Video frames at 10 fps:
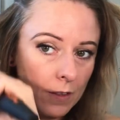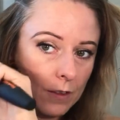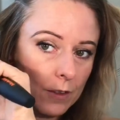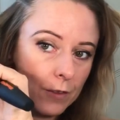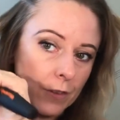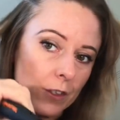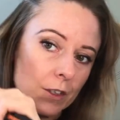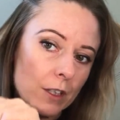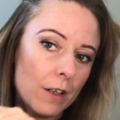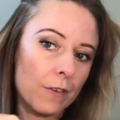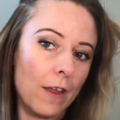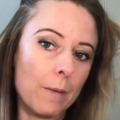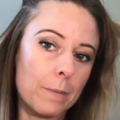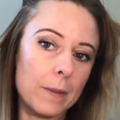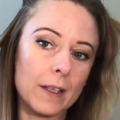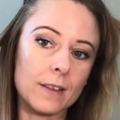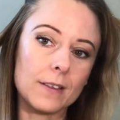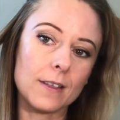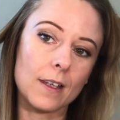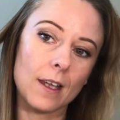just finishing off that piece
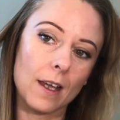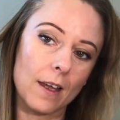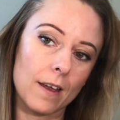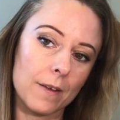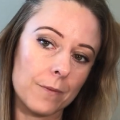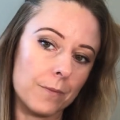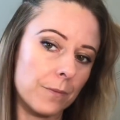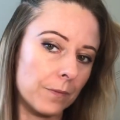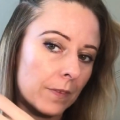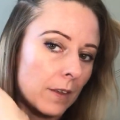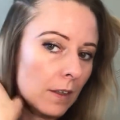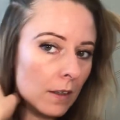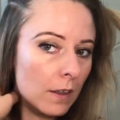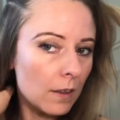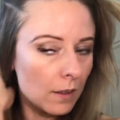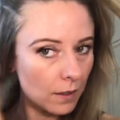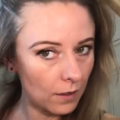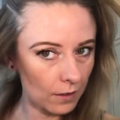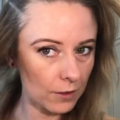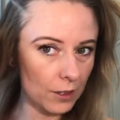there,
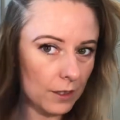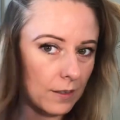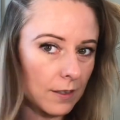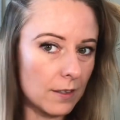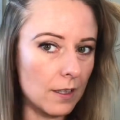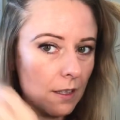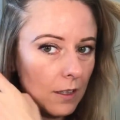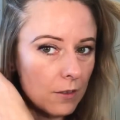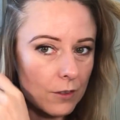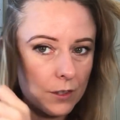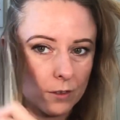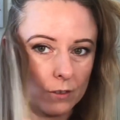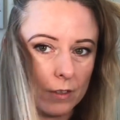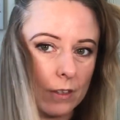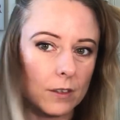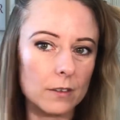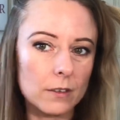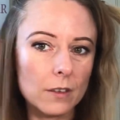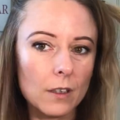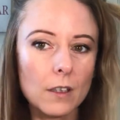and as you can see, the result
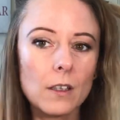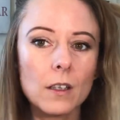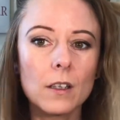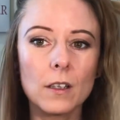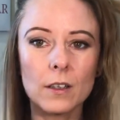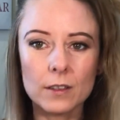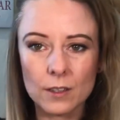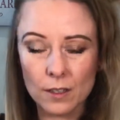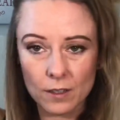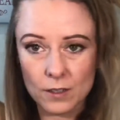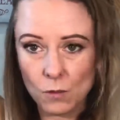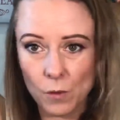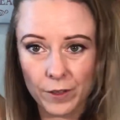is quite